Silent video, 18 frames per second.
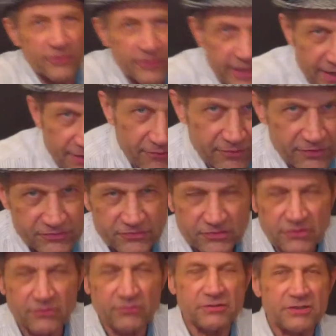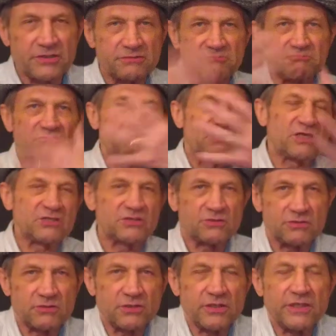or Aries, you know, and
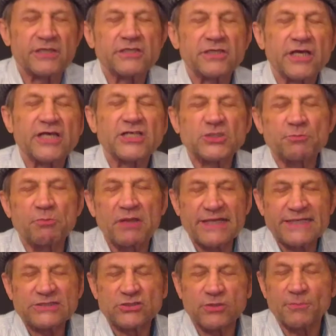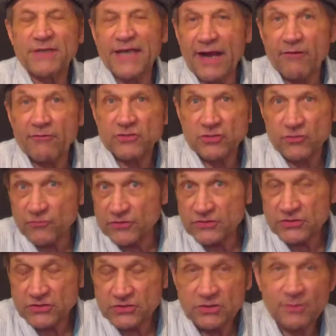it explains some
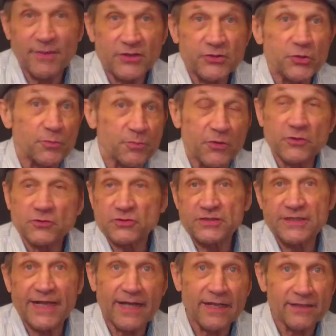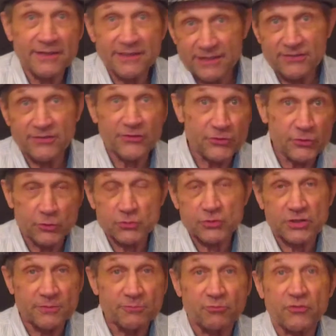characteristics about your personality, and they're
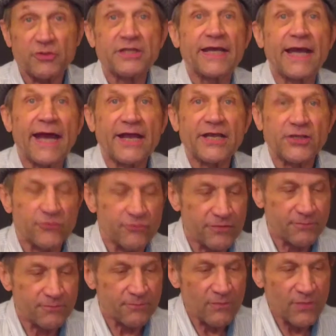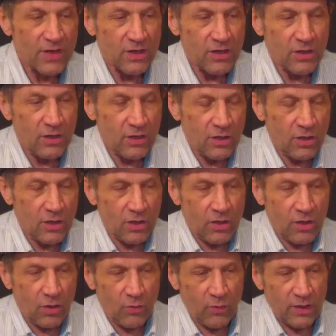usually pretty accurate.
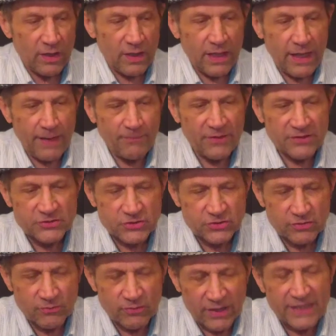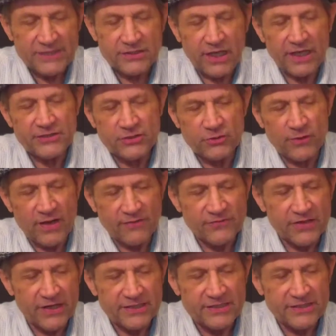Well, I'm not sure. Well, I do
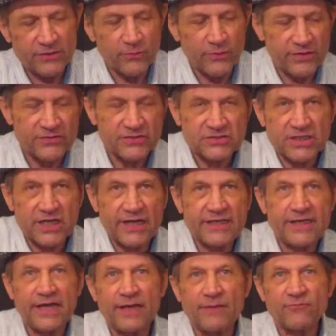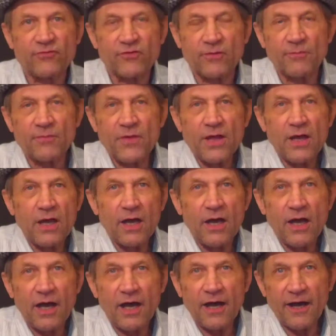have an idea where this guy came from,
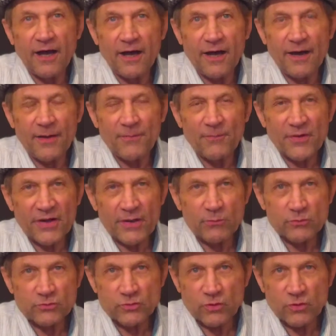but I won't